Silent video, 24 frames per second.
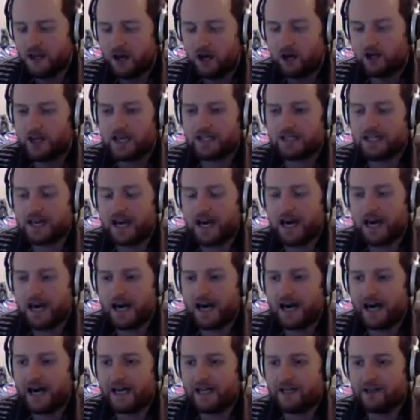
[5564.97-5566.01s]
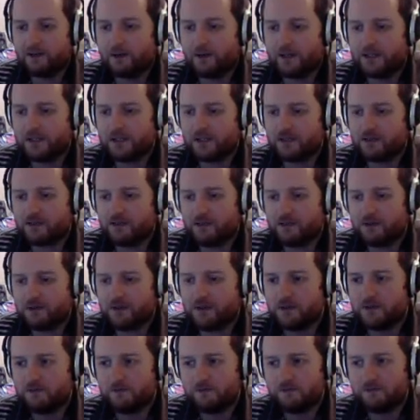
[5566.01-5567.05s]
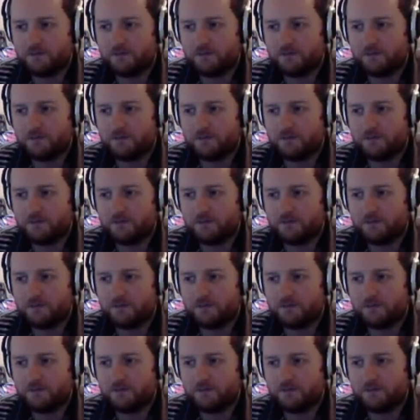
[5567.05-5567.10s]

oh yes, I, I, I know it's the truth.